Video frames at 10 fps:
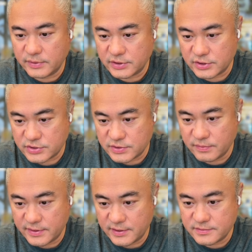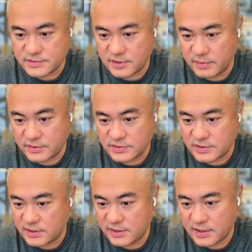you could do with it. So I'm going to
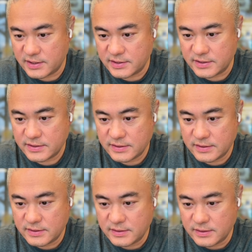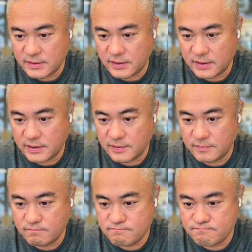just click on
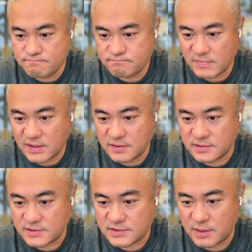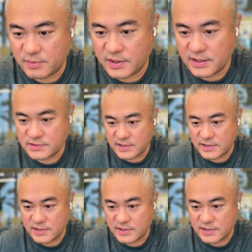the summarize